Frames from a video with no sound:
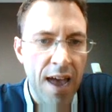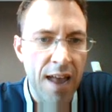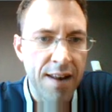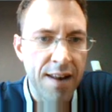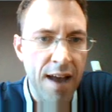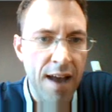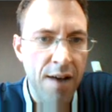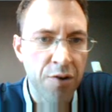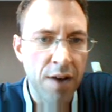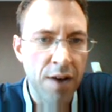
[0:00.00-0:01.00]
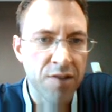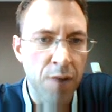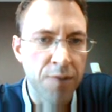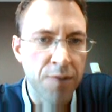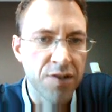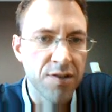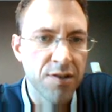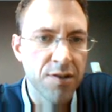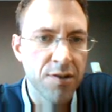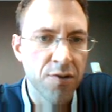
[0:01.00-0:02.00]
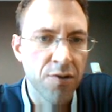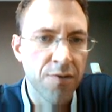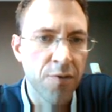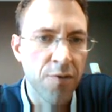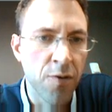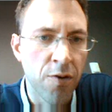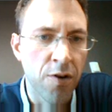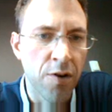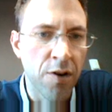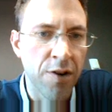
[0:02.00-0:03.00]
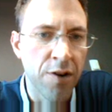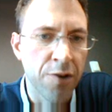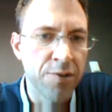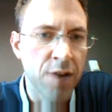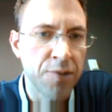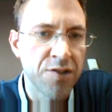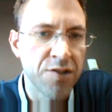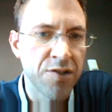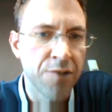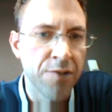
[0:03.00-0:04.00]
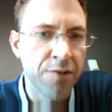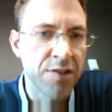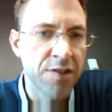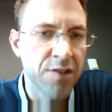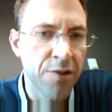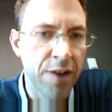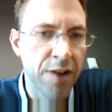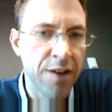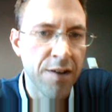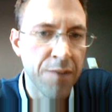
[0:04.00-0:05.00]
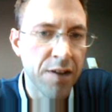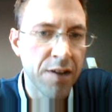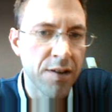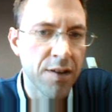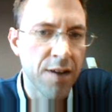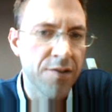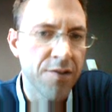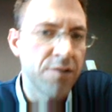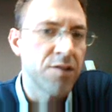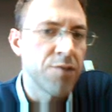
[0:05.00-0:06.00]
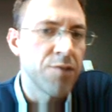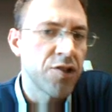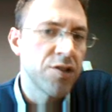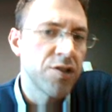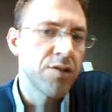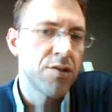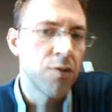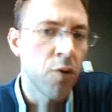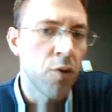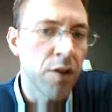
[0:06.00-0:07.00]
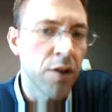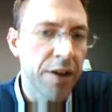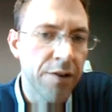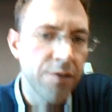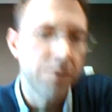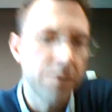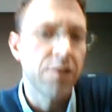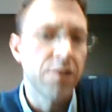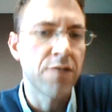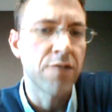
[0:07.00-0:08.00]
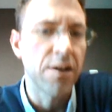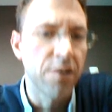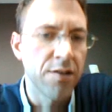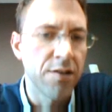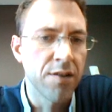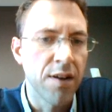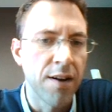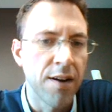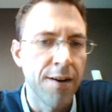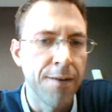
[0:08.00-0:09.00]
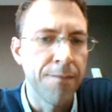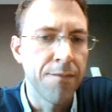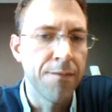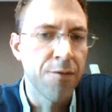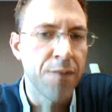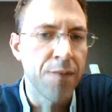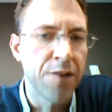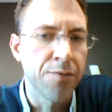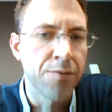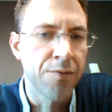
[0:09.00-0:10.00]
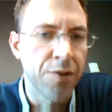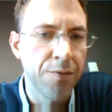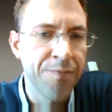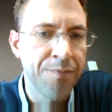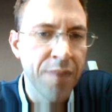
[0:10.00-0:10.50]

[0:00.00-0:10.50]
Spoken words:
and now you have some options. So for under quiz options, you can release the grade immediately after submission or later. You can turn that on for manual review.